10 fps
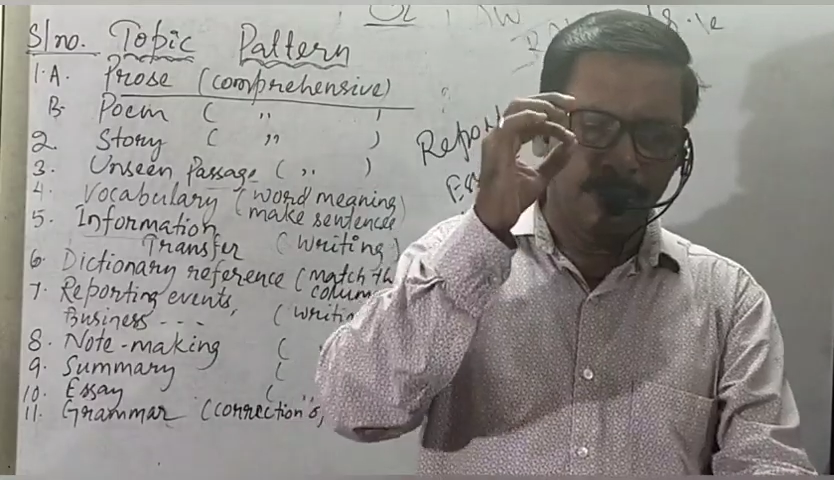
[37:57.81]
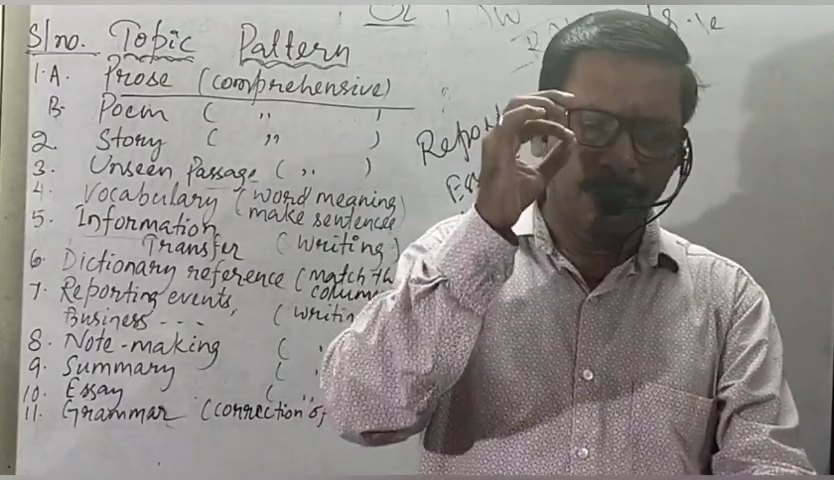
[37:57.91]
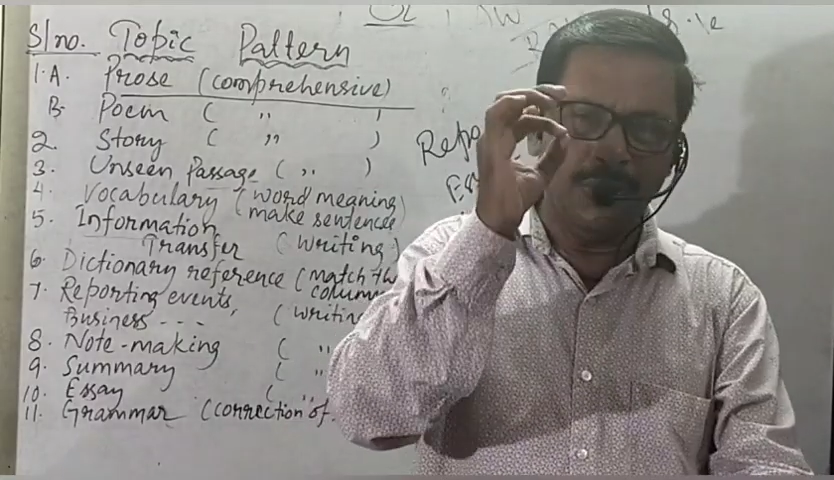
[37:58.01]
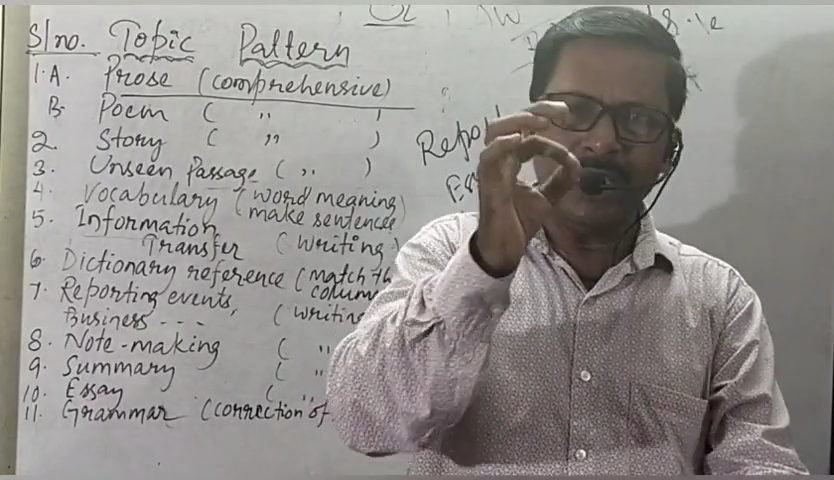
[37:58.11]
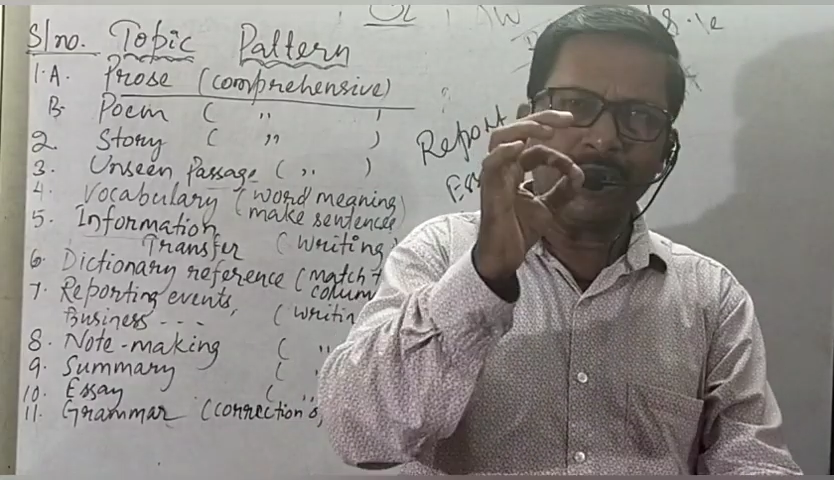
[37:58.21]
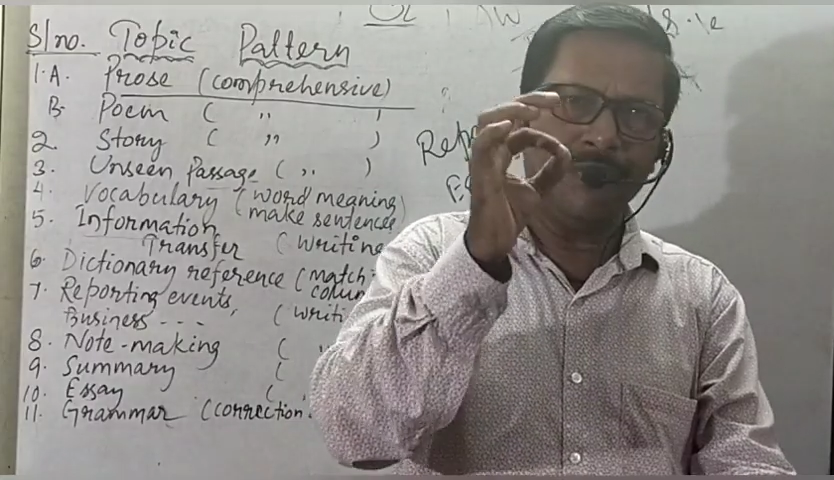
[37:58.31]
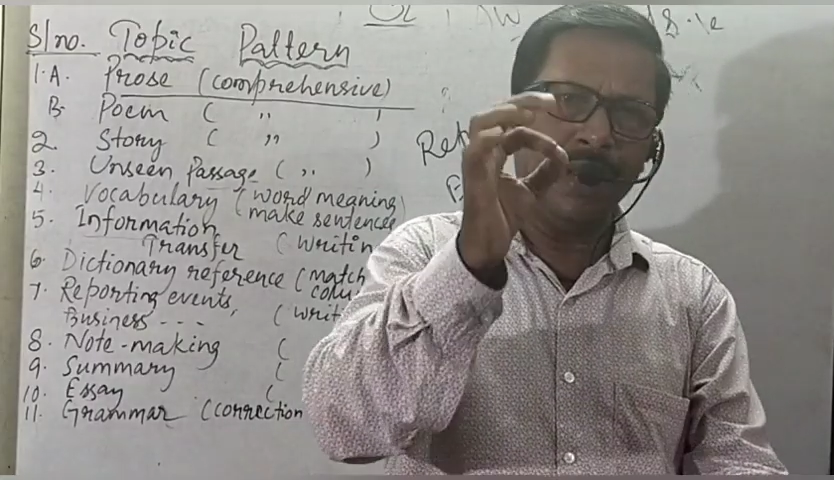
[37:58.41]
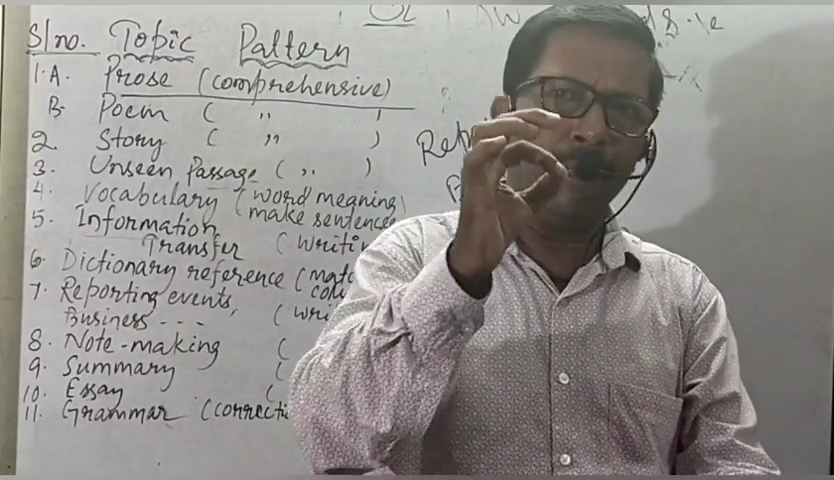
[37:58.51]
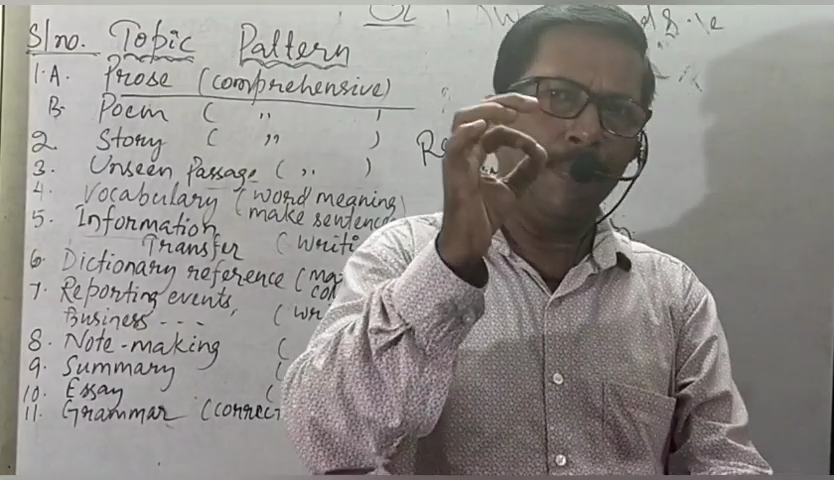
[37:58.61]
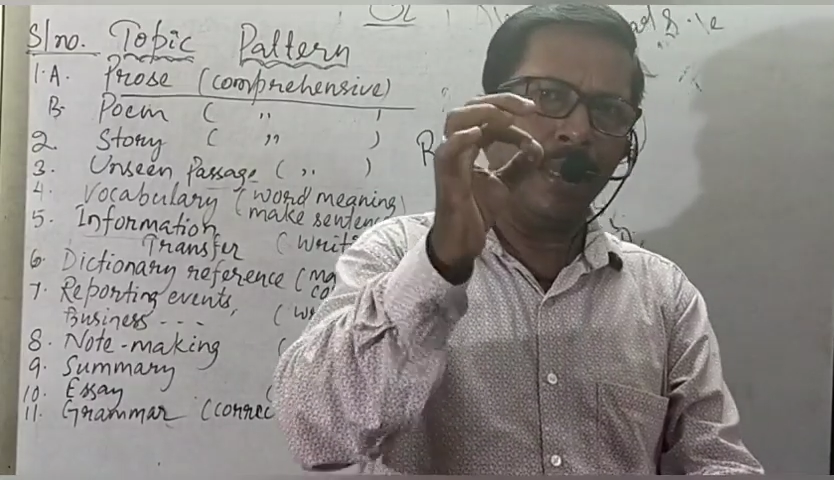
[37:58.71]
what
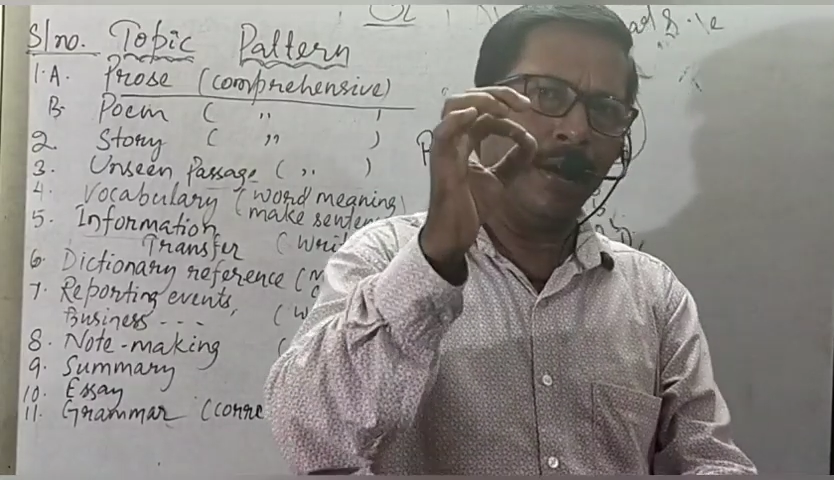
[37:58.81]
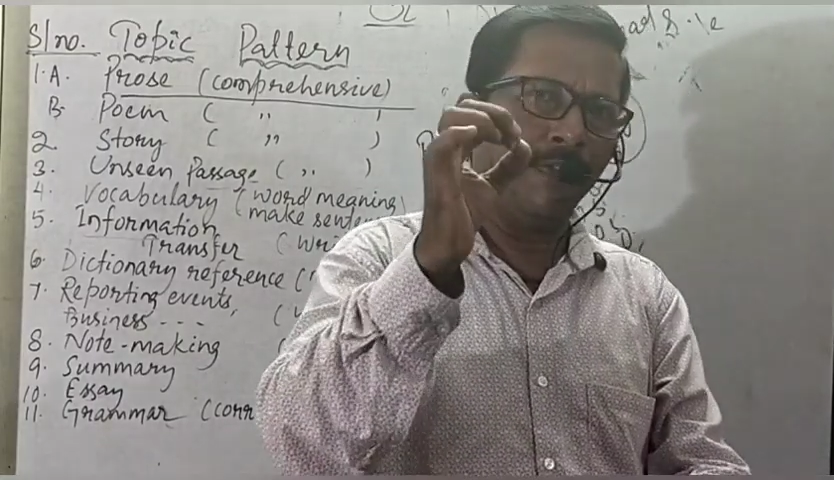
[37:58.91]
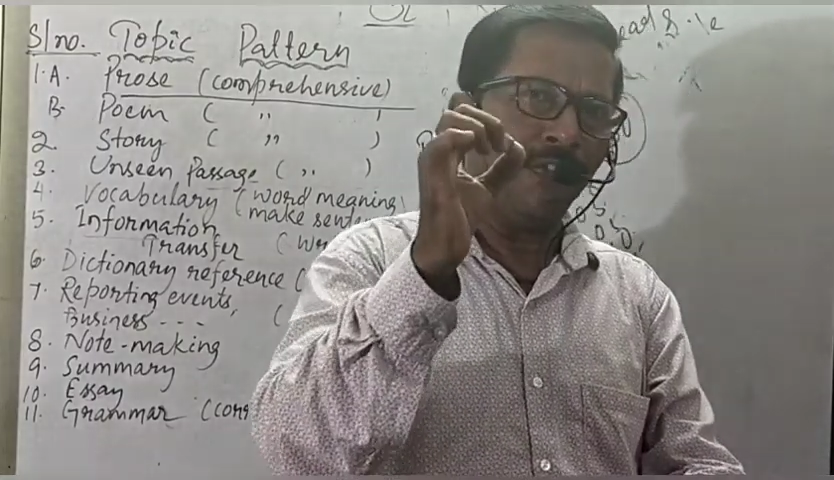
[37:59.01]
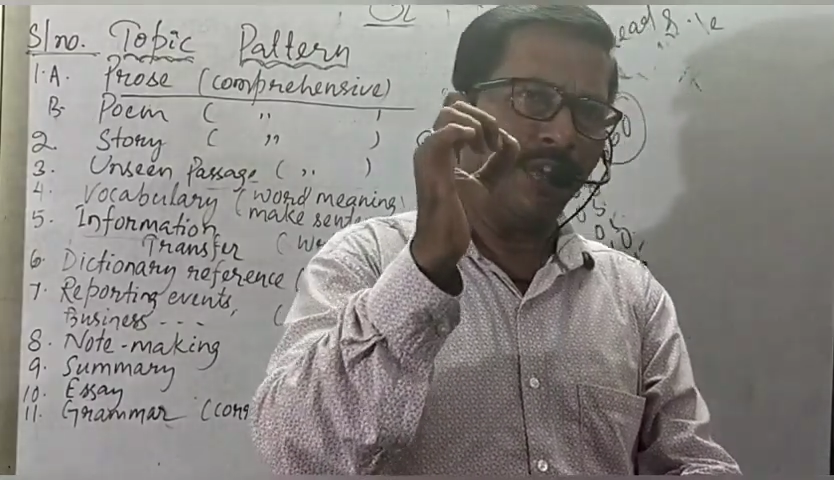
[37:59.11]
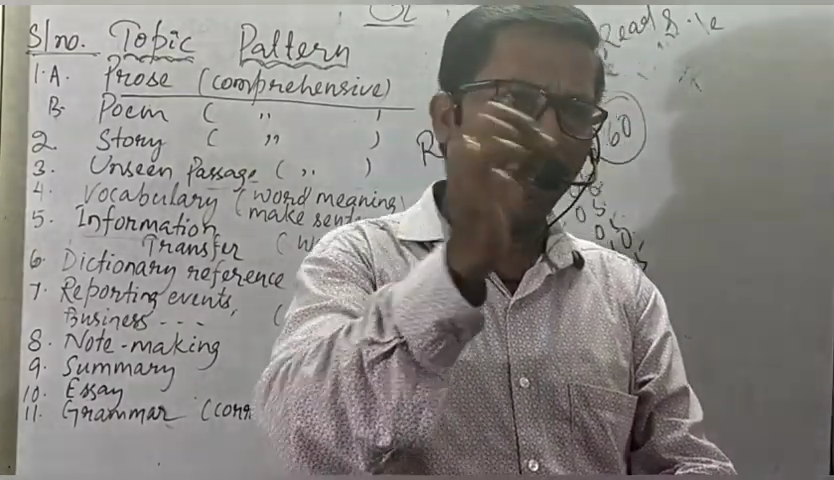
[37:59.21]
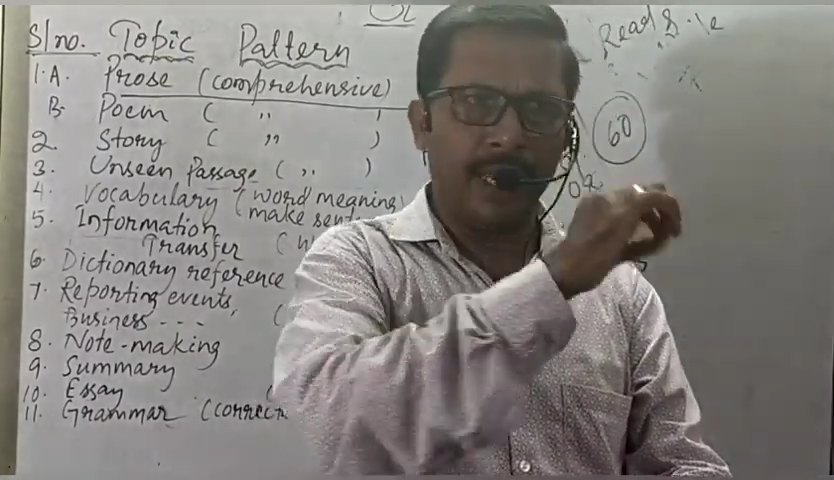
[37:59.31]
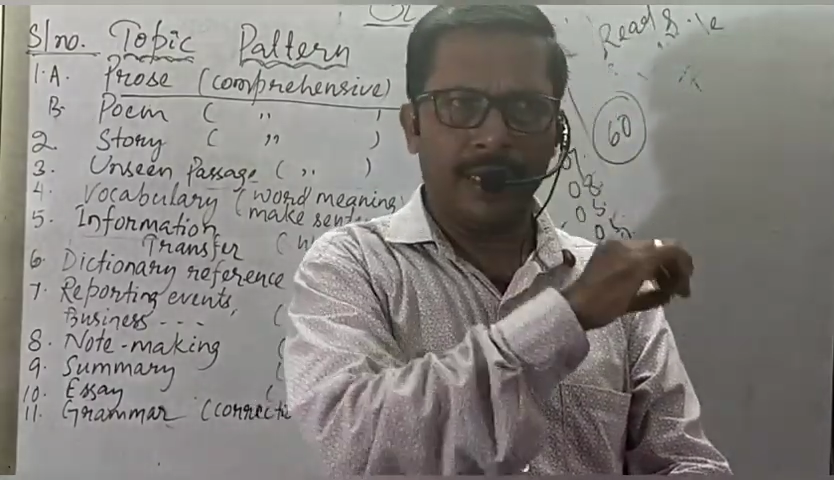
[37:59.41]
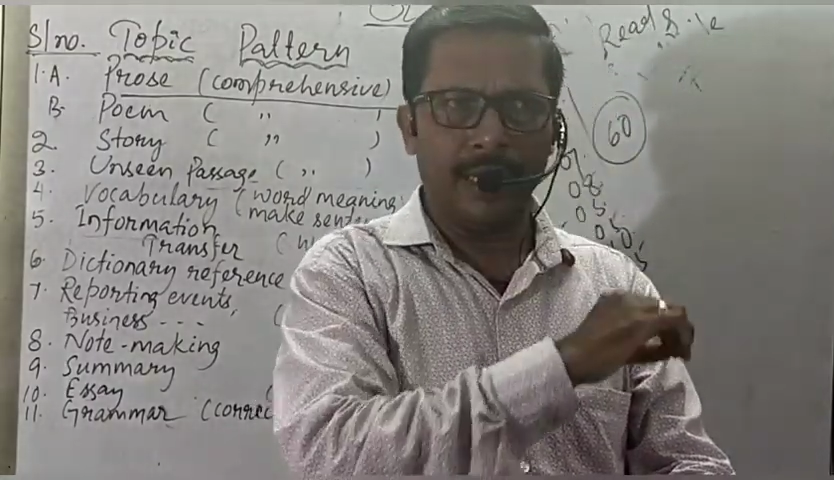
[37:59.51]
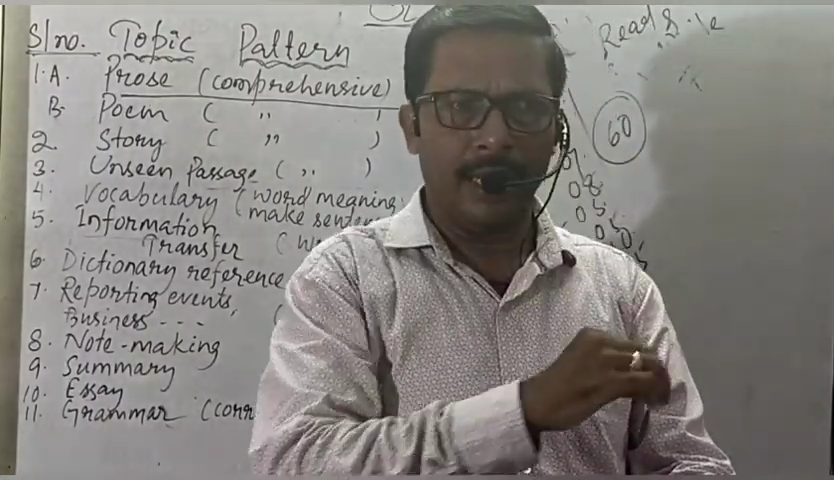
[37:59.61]
will be of great